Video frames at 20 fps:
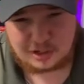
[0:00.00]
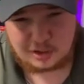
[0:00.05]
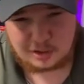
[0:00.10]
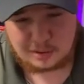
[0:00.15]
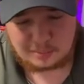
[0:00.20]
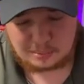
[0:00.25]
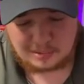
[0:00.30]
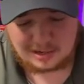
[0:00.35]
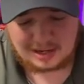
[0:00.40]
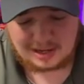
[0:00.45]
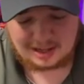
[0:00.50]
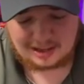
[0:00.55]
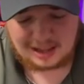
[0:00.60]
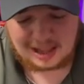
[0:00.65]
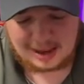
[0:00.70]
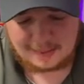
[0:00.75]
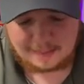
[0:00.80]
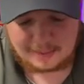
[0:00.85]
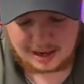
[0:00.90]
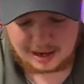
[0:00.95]
Euro print a
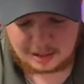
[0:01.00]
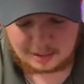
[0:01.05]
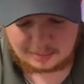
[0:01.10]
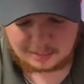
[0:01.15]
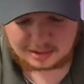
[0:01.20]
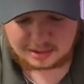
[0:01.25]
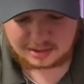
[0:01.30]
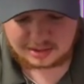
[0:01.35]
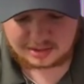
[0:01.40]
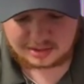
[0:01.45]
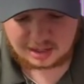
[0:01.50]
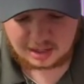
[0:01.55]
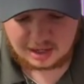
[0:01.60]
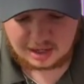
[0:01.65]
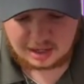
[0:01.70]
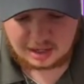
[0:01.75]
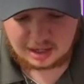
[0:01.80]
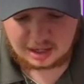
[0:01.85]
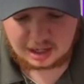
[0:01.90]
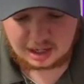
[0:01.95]
lot better because
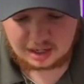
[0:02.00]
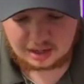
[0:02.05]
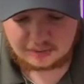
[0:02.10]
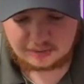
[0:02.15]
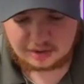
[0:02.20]
uh,